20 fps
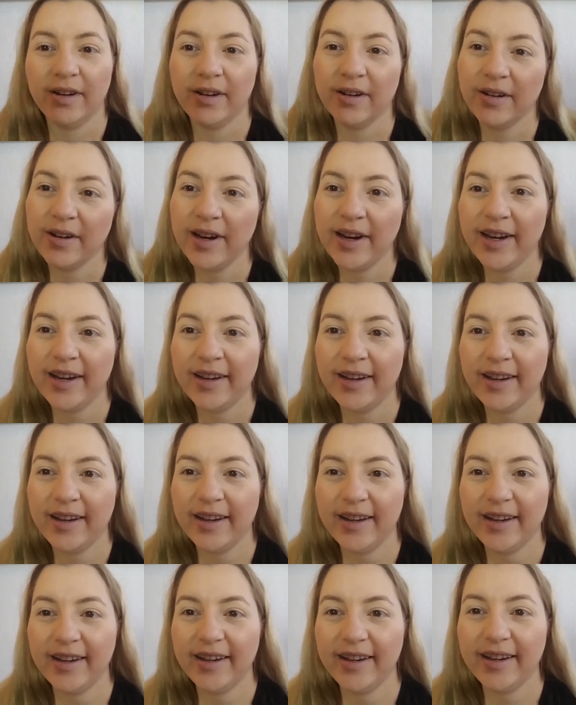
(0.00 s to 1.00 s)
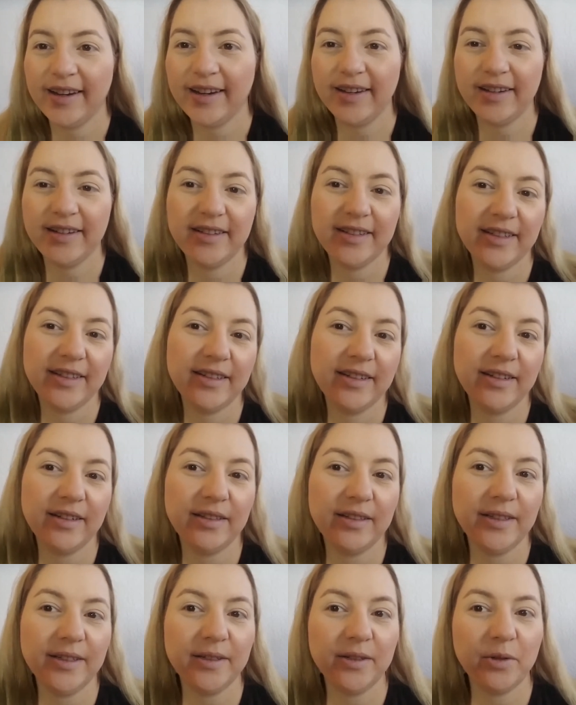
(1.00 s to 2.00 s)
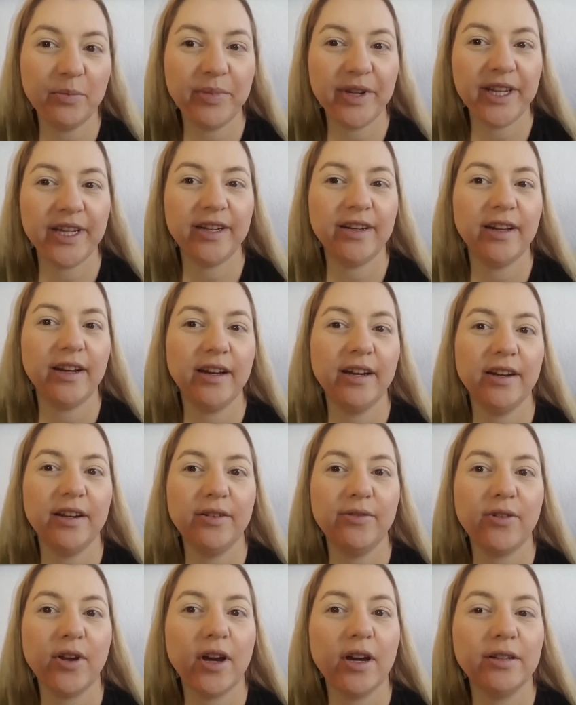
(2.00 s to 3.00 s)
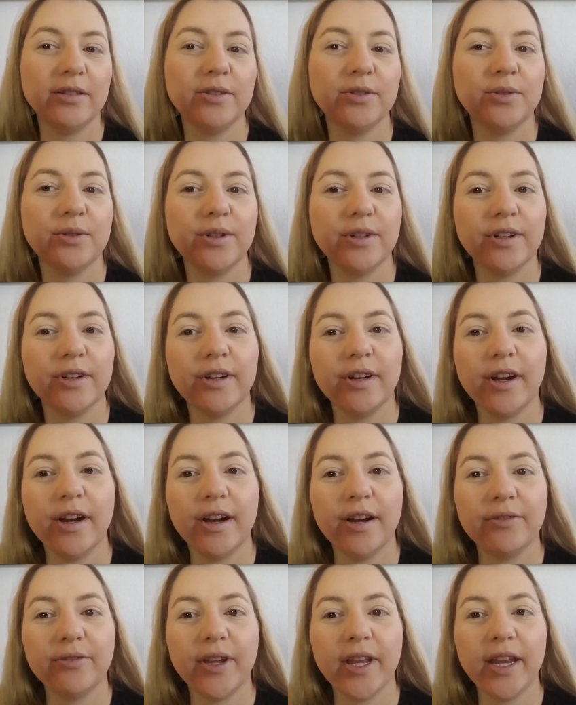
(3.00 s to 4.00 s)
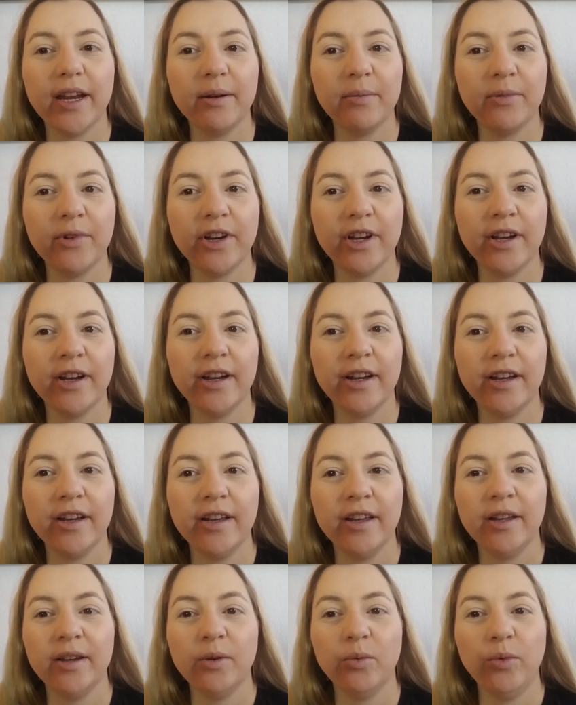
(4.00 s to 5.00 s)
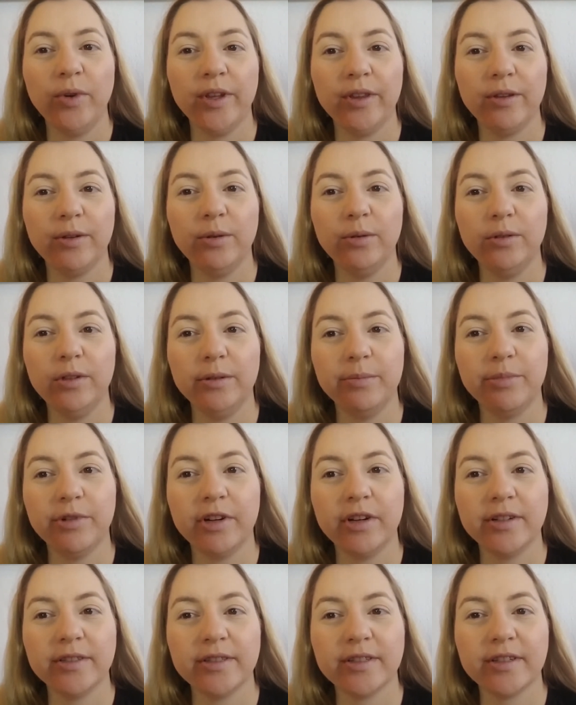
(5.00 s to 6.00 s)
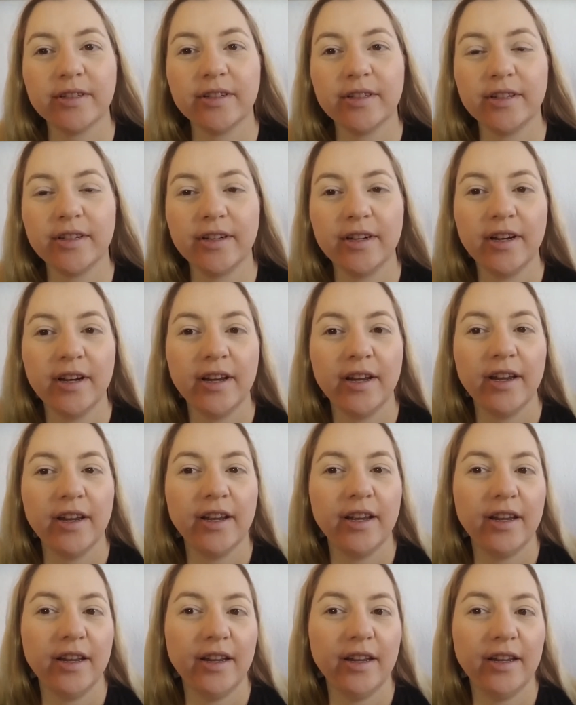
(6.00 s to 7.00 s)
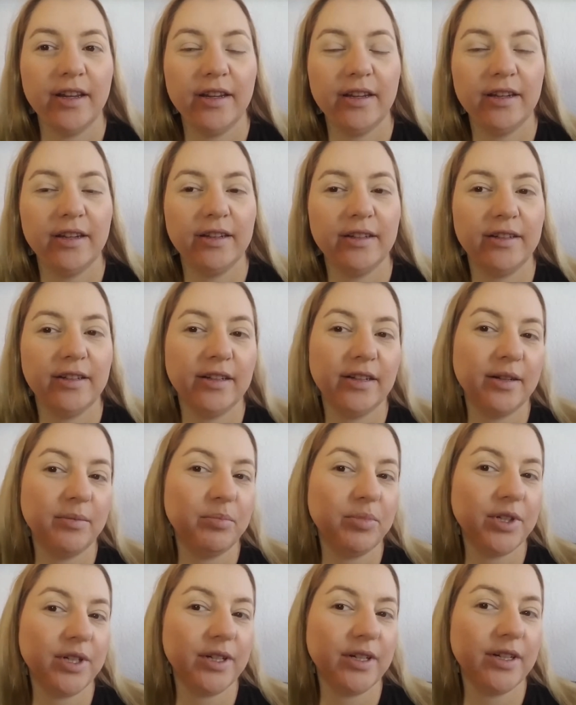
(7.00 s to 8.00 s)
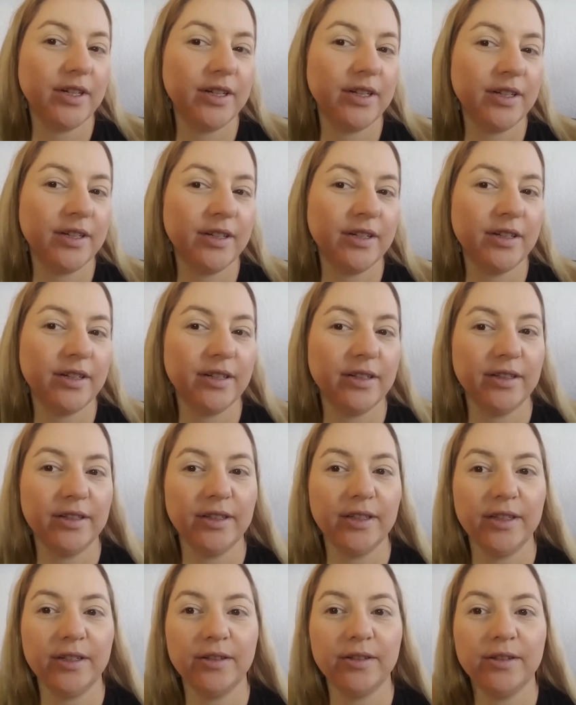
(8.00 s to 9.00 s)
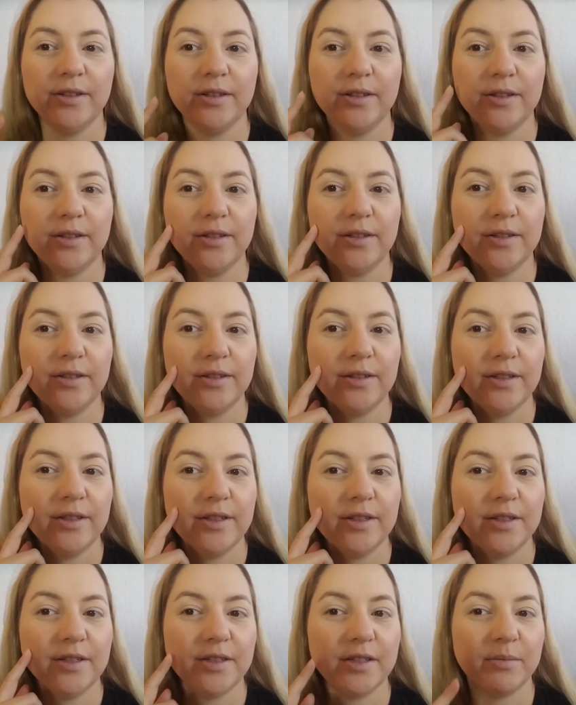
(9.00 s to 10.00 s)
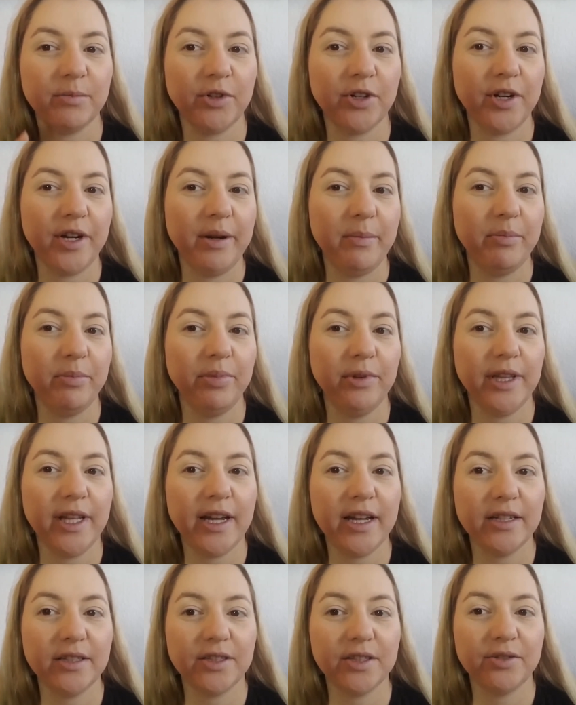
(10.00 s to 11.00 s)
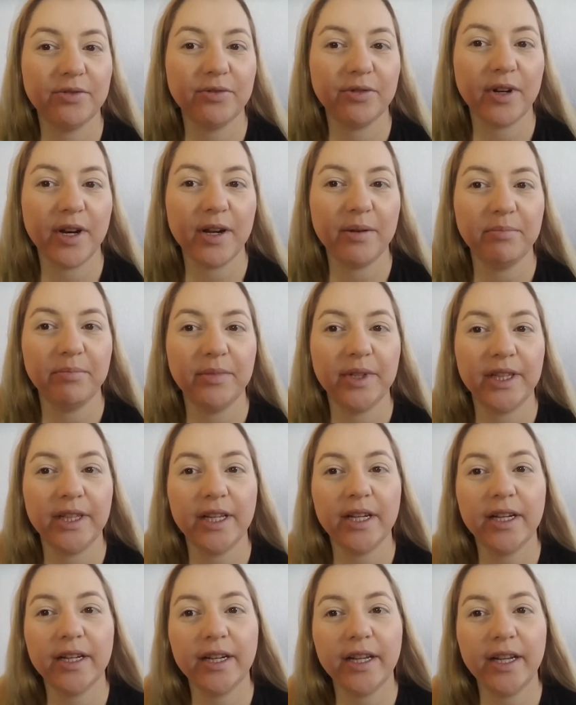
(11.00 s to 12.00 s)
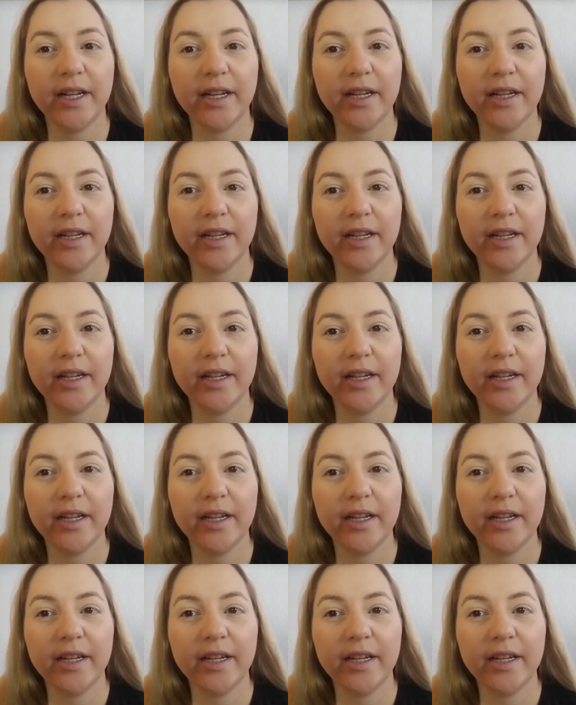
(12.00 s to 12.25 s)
Right, I did a little bit of contour off camera with Hoola bronzer and put on a little shimmery blush from Milani,